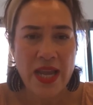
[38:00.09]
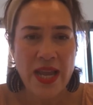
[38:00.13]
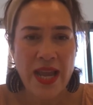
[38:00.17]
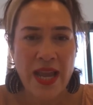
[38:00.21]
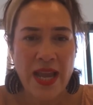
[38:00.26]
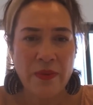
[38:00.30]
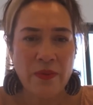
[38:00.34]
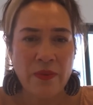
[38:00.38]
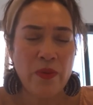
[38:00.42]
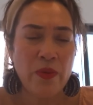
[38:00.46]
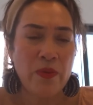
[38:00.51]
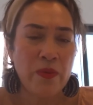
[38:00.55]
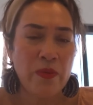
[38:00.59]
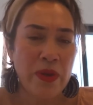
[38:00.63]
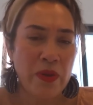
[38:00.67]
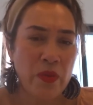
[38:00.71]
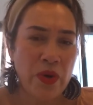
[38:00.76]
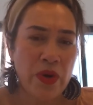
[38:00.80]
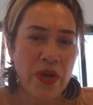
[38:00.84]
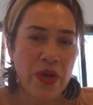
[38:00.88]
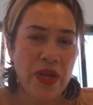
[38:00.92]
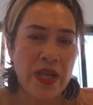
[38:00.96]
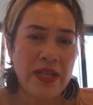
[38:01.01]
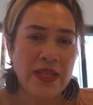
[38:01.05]
and we will be
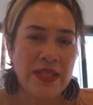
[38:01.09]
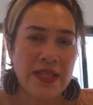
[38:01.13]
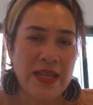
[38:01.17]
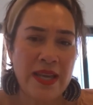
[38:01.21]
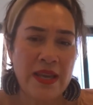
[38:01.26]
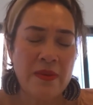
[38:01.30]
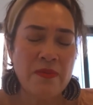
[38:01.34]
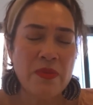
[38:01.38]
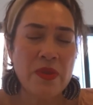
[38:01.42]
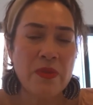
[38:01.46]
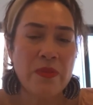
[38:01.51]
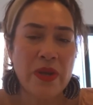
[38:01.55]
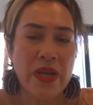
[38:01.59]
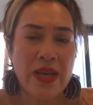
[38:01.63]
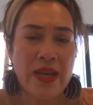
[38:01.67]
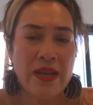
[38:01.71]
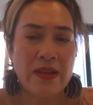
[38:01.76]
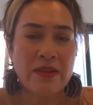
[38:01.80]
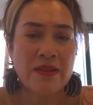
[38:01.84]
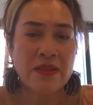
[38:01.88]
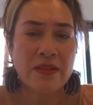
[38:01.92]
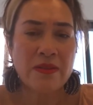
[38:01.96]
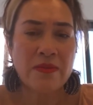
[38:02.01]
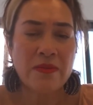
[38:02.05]
working to keep them
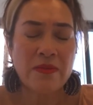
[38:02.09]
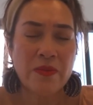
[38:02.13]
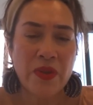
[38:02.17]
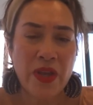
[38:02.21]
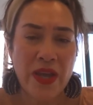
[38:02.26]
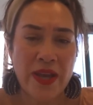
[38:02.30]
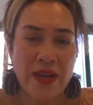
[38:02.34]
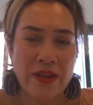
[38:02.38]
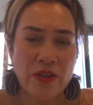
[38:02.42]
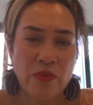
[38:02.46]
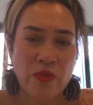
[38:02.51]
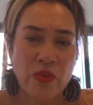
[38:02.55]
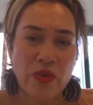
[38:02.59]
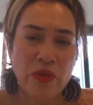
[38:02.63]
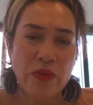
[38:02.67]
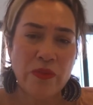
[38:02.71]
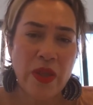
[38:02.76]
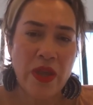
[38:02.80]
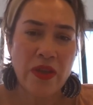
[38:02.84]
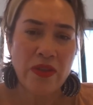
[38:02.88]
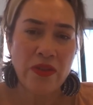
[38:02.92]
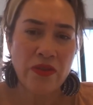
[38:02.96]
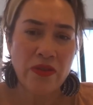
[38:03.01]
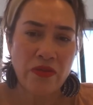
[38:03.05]
accountable
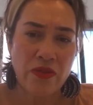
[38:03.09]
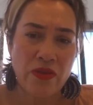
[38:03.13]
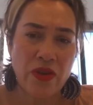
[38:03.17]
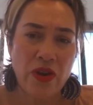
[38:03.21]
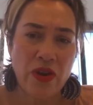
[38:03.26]
through the